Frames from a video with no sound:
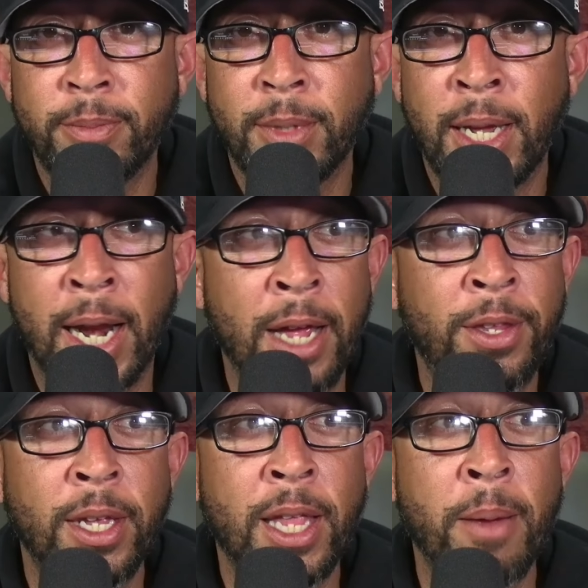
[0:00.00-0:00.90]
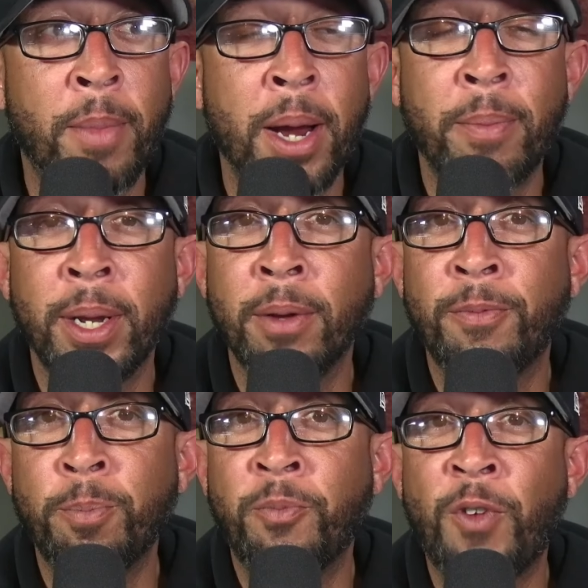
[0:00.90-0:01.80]
and I think that might have been the
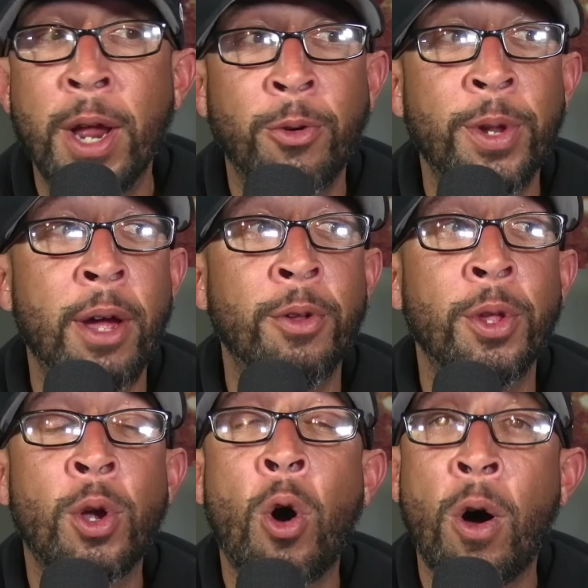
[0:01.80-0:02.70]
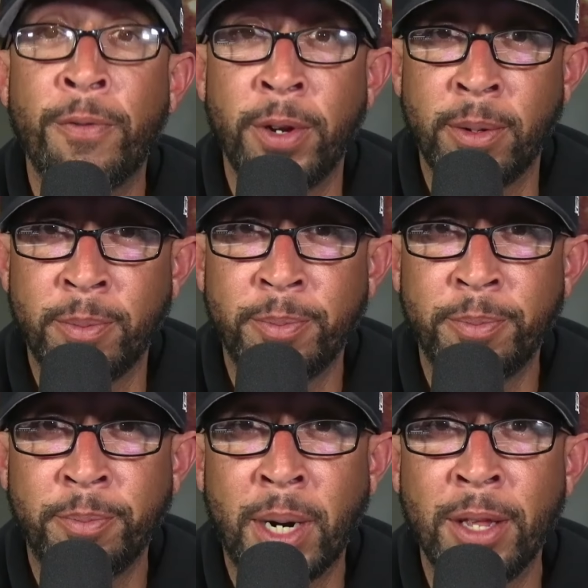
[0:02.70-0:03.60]
final nail in the coffin
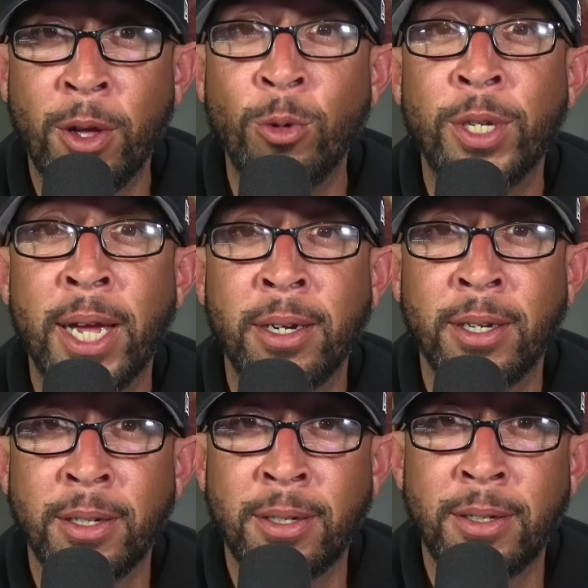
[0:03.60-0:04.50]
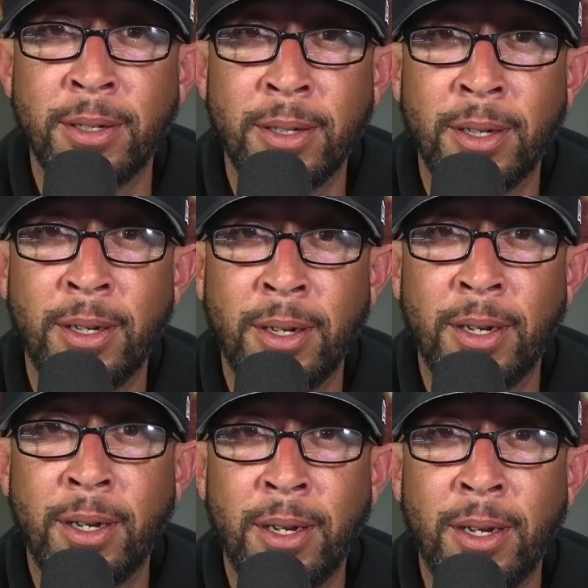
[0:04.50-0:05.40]
by those antics.
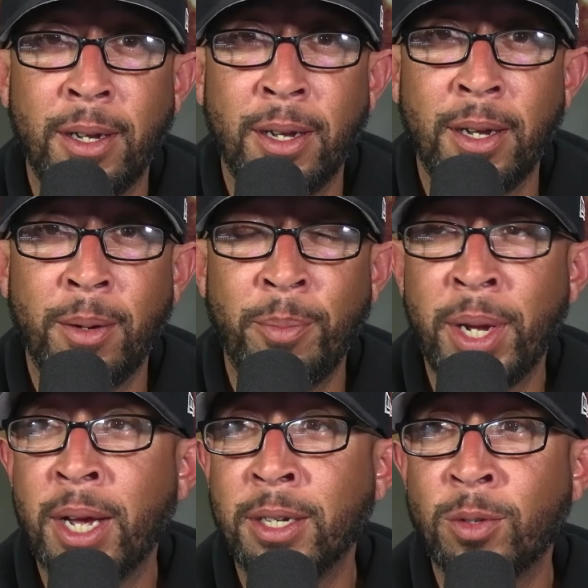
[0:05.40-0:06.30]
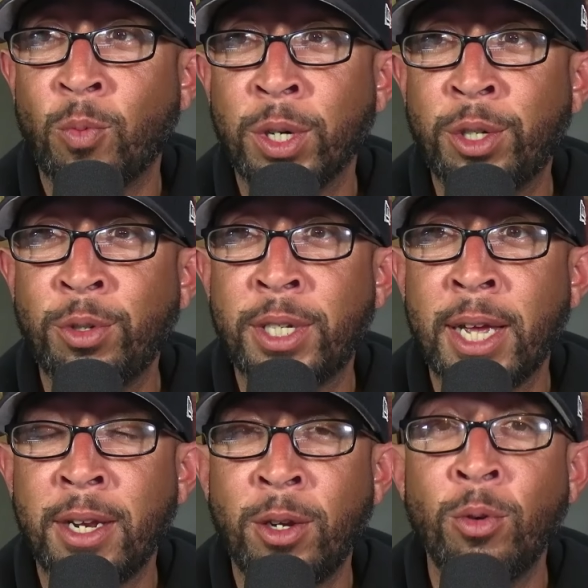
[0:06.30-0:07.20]
Because what you
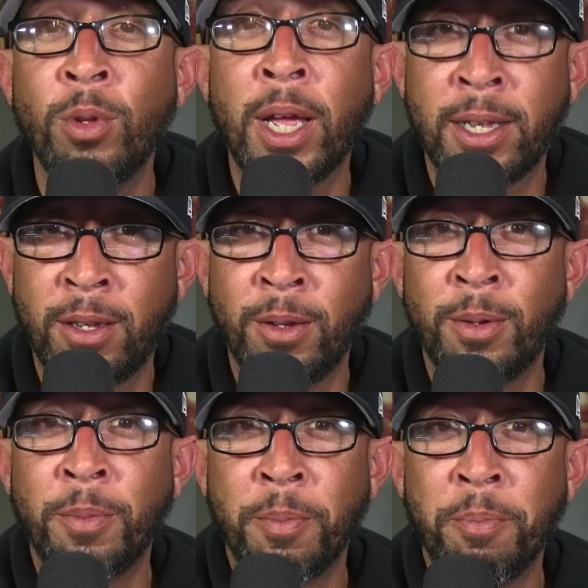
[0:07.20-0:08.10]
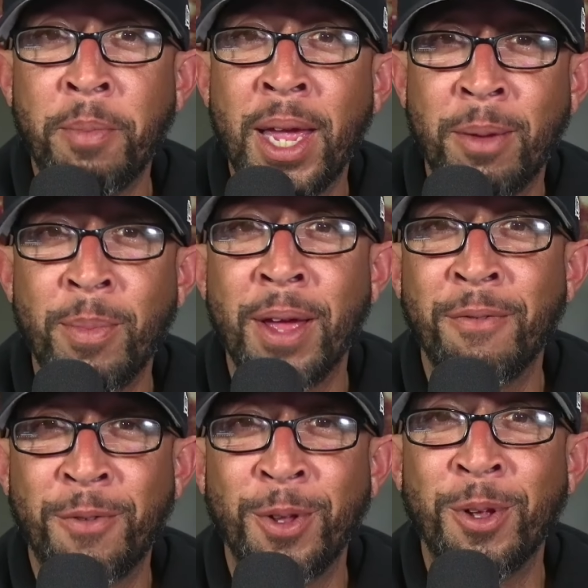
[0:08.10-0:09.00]
said, you like to make men
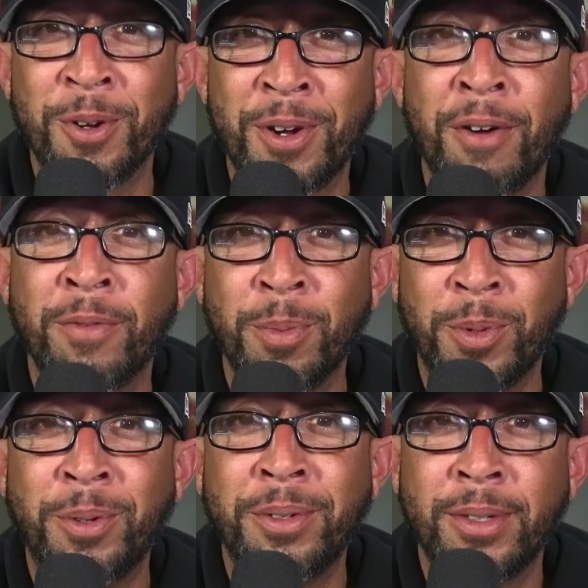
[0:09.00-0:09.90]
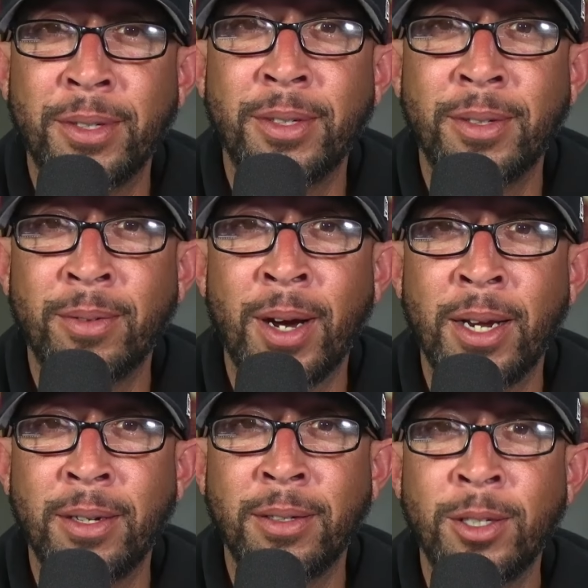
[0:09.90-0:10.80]
feel uncomfortable, right?
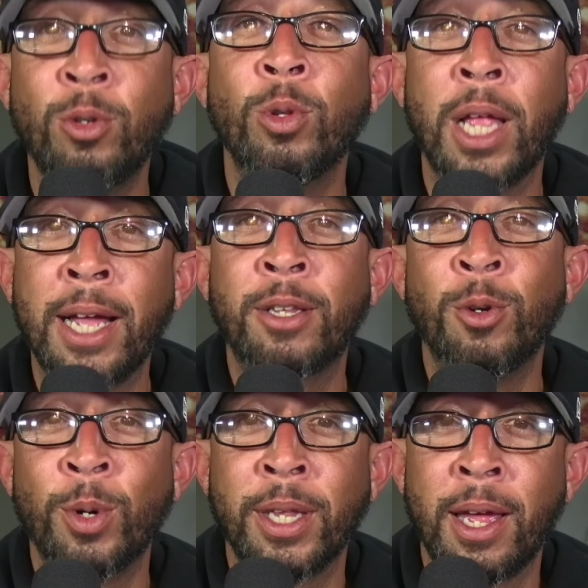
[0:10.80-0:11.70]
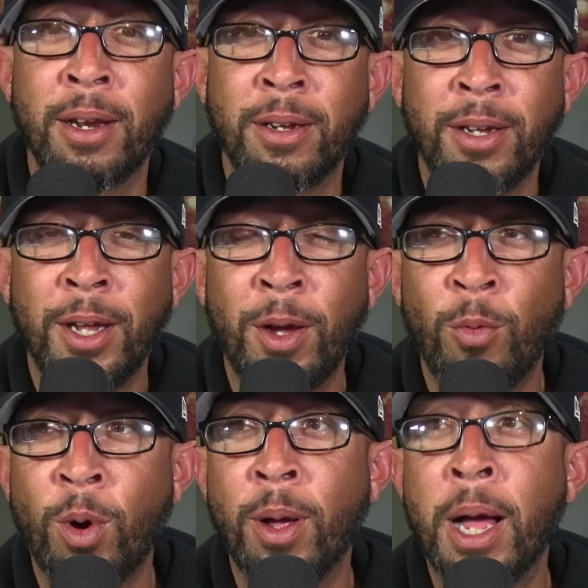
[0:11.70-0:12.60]
You like doing that.
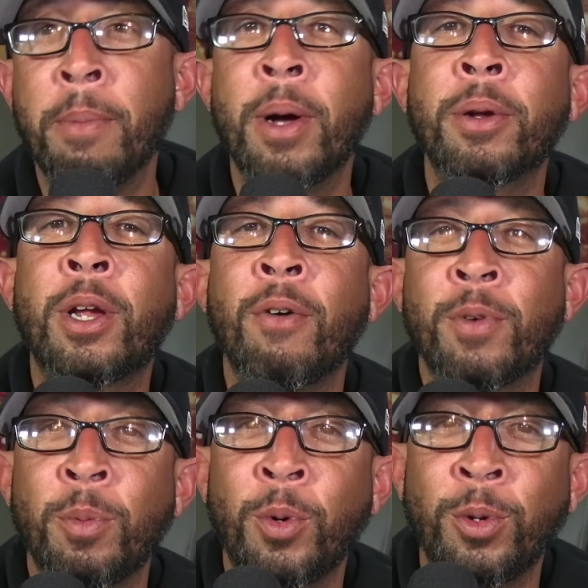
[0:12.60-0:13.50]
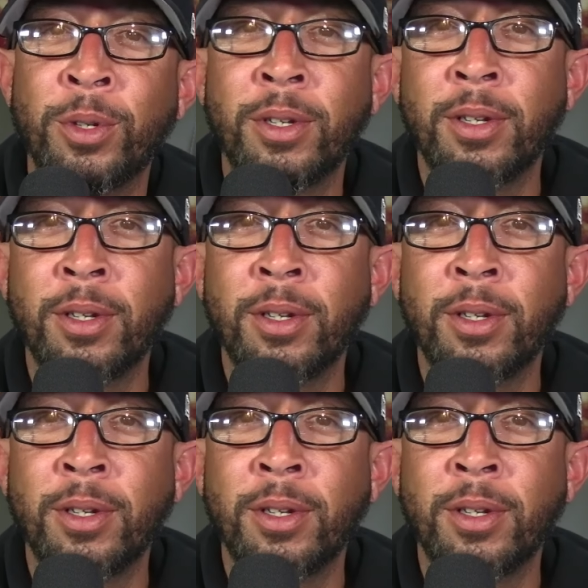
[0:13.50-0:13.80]
Well, I'm uncomfortable